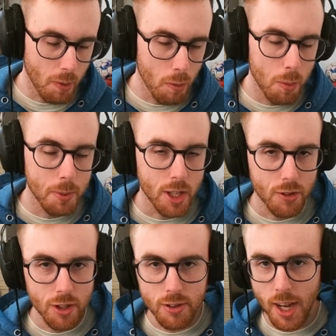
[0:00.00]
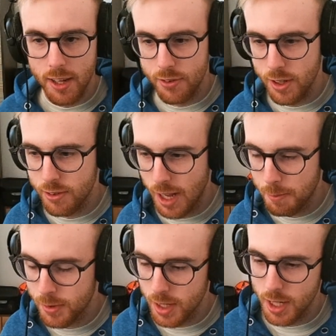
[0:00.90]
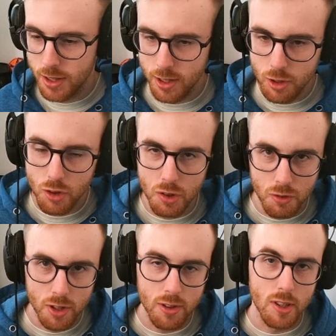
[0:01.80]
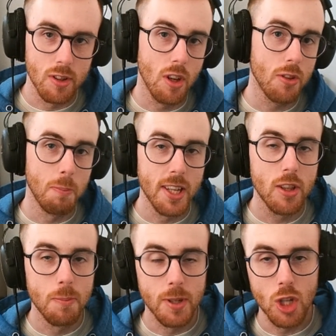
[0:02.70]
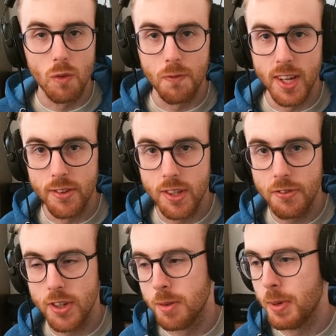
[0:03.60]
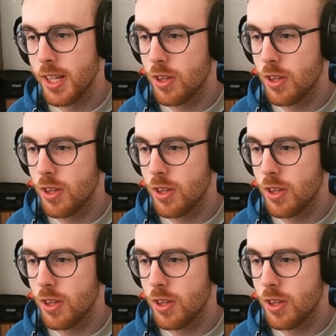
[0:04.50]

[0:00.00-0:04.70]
I will be criticizing something in this series, it's not meant to be offensive, it's meant